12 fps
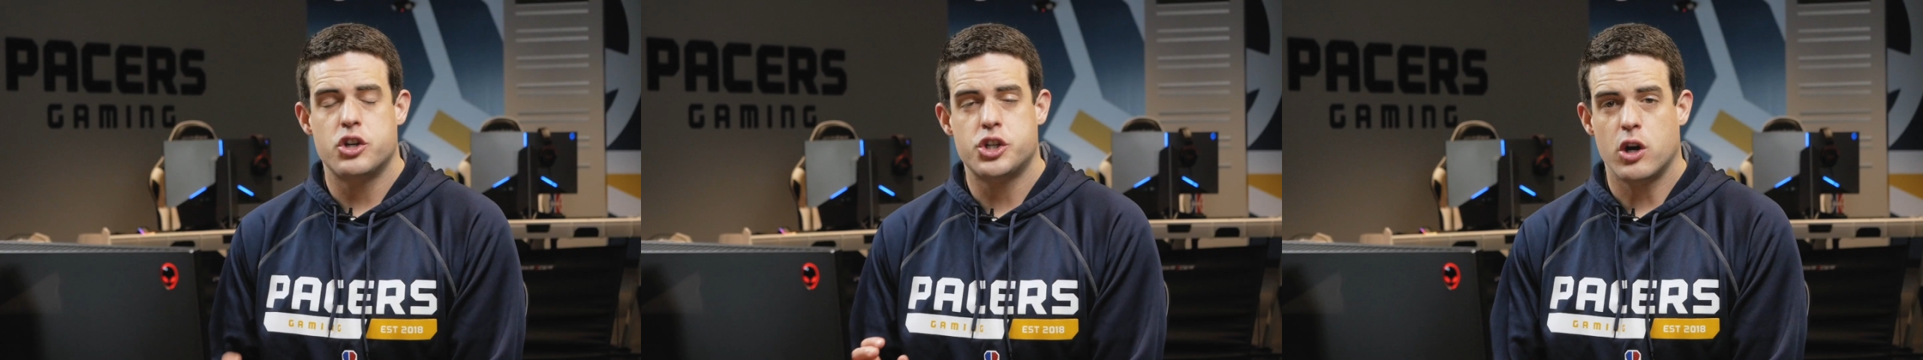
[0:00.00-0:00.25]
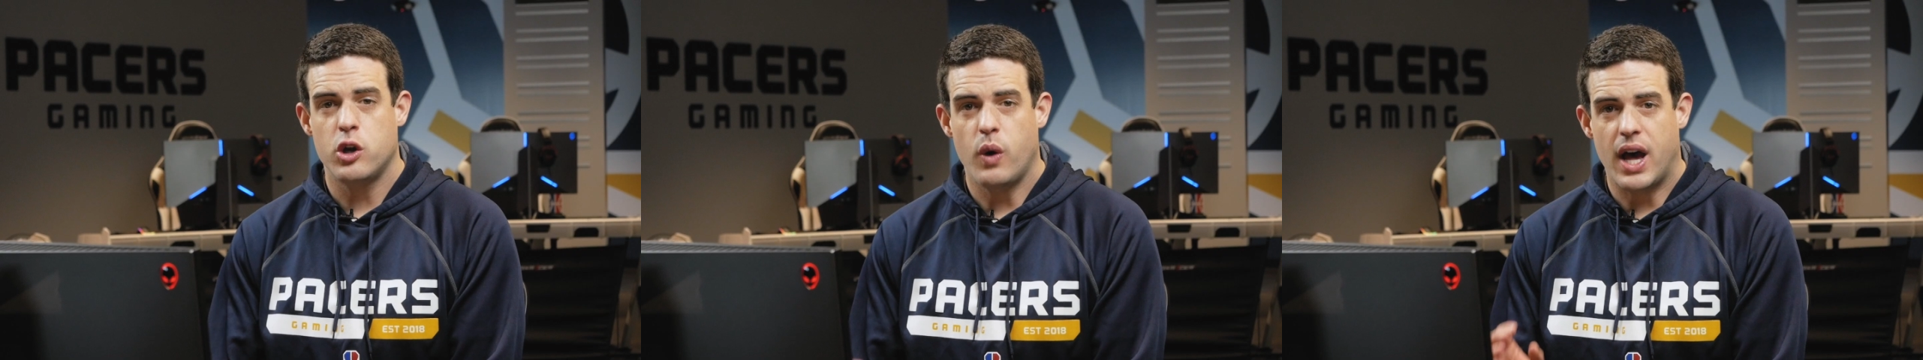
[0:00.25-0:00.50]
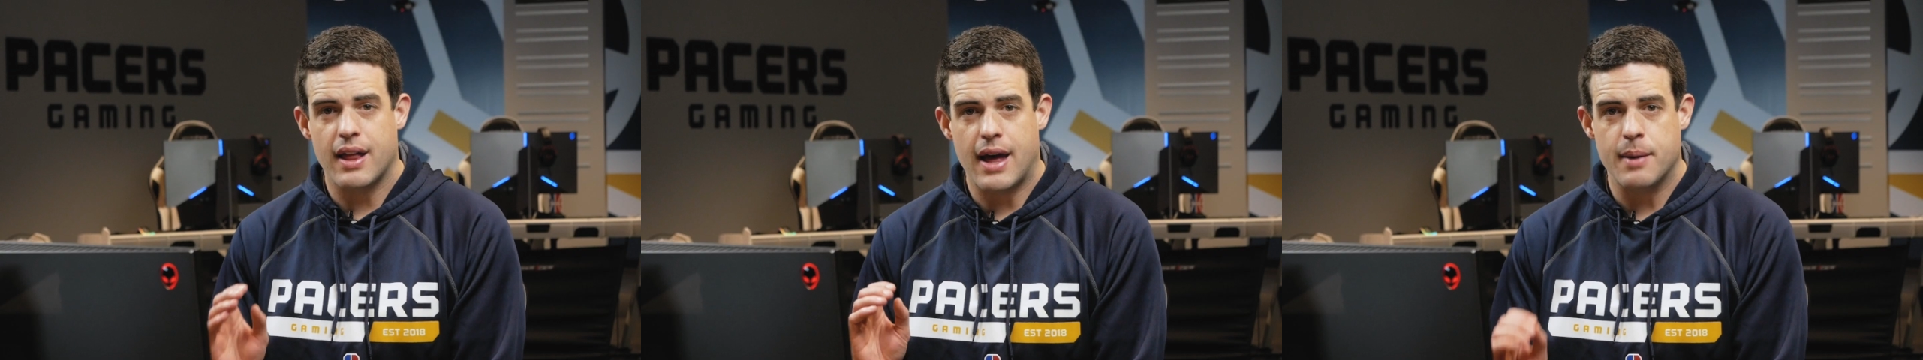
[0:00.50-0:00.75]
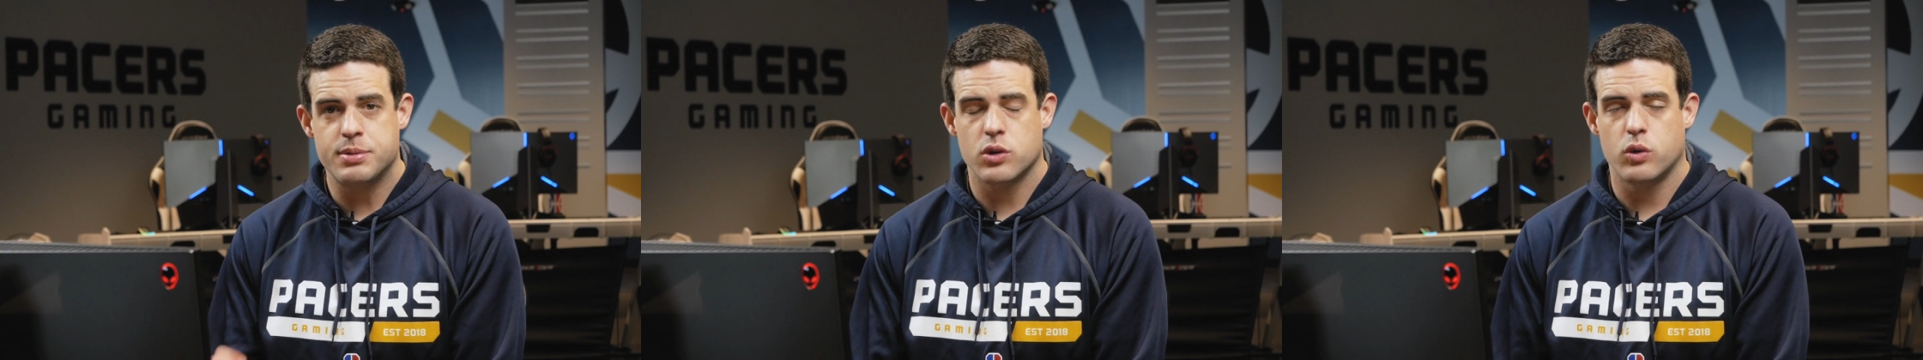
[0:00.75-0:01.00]
show you how
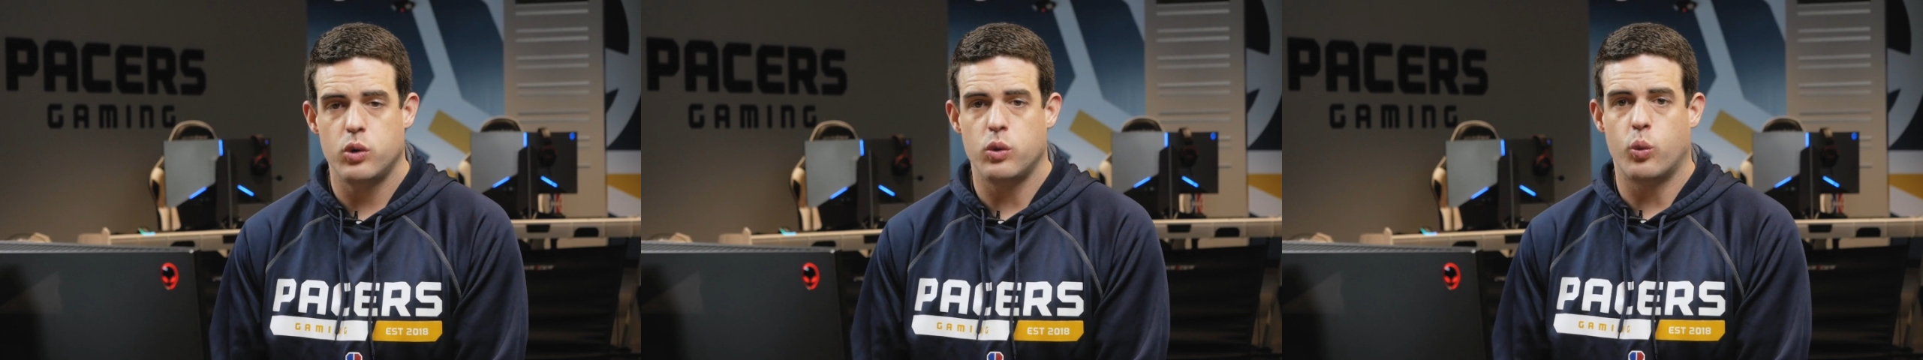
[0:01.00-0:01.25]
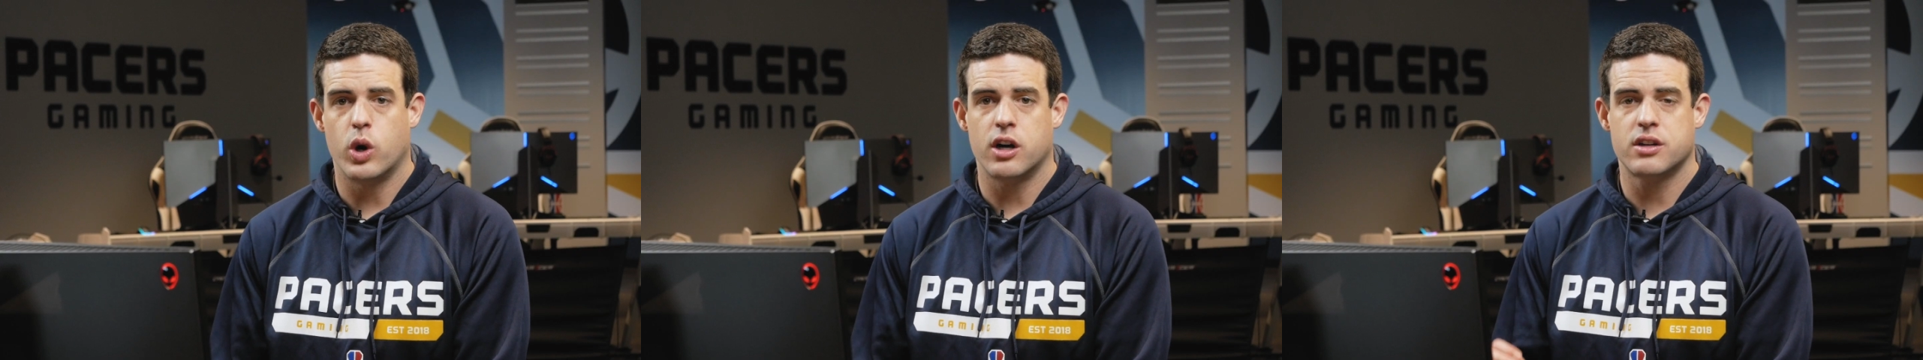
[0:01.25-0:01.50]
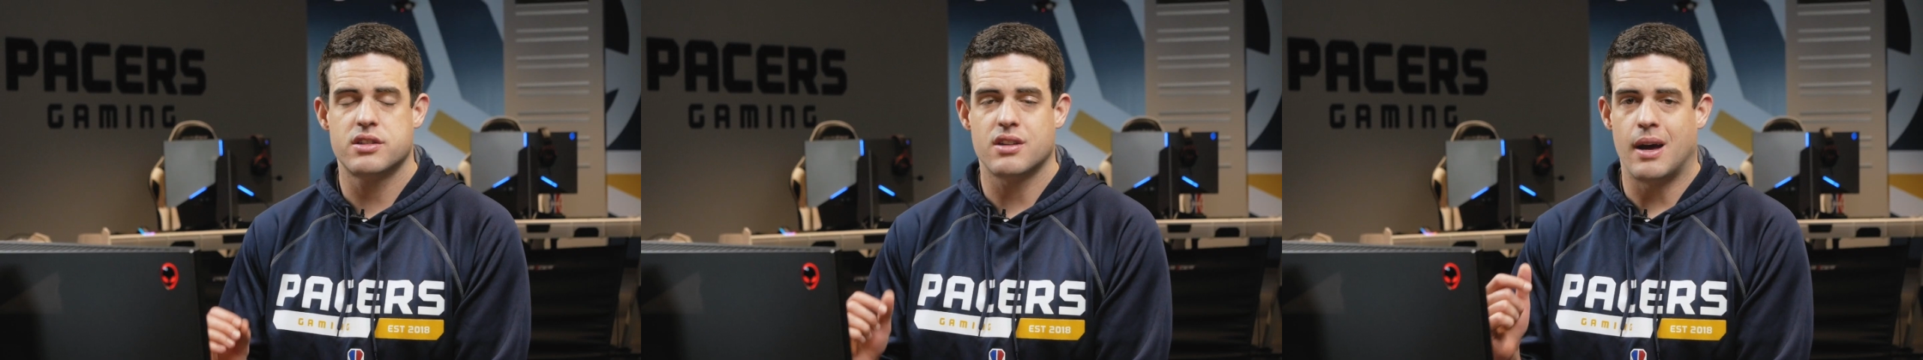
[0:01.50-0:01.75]
absolute works,